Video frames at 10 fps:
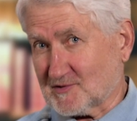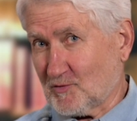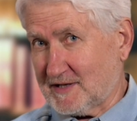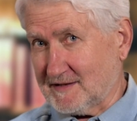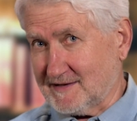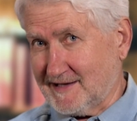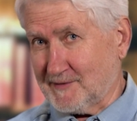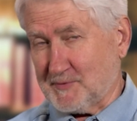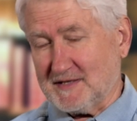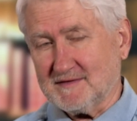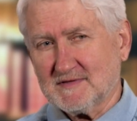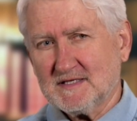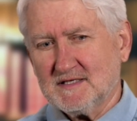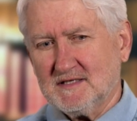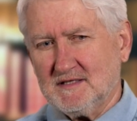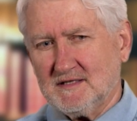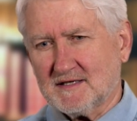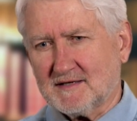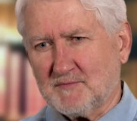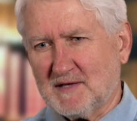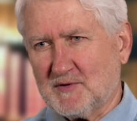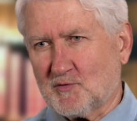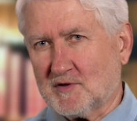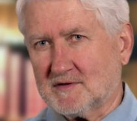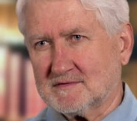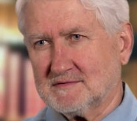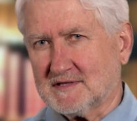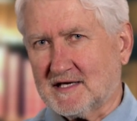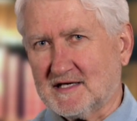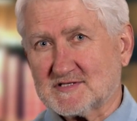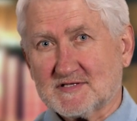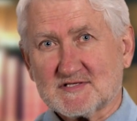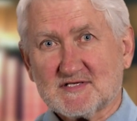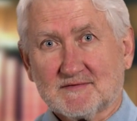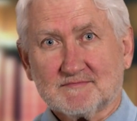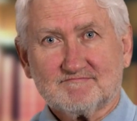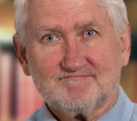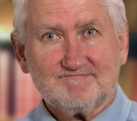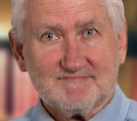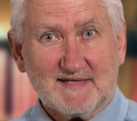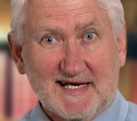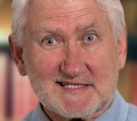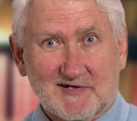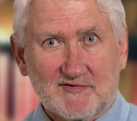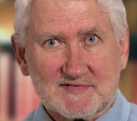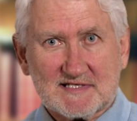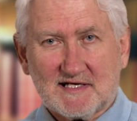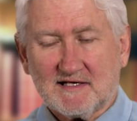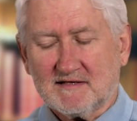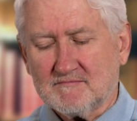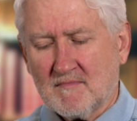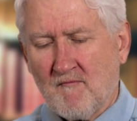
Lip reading: are quite unhappy that maybe we're engaged in some next crusade.